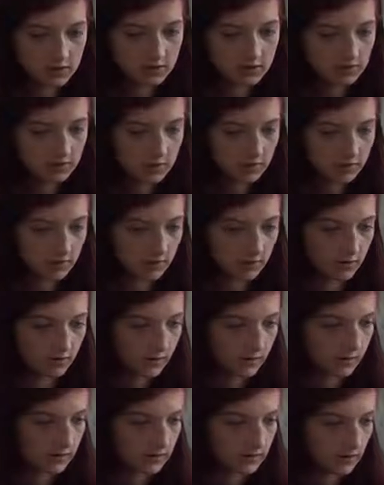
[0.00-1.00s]
just hover it over
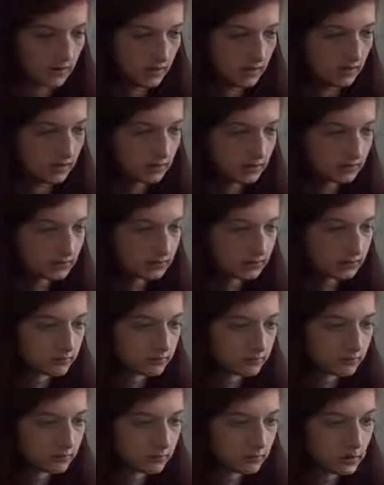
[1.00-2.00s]
right there.
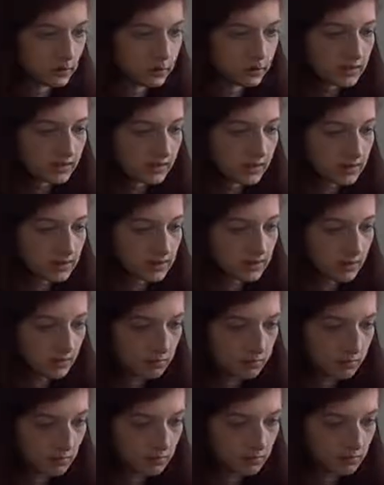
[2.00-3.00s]
Let's get
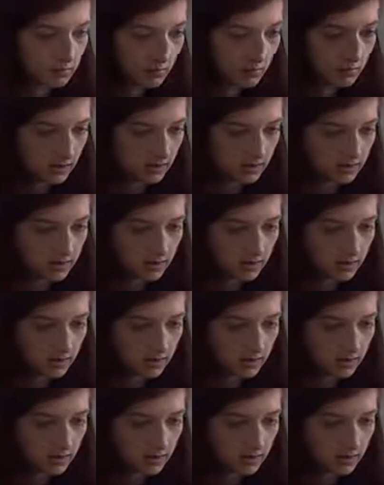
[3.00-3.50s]
a plus block.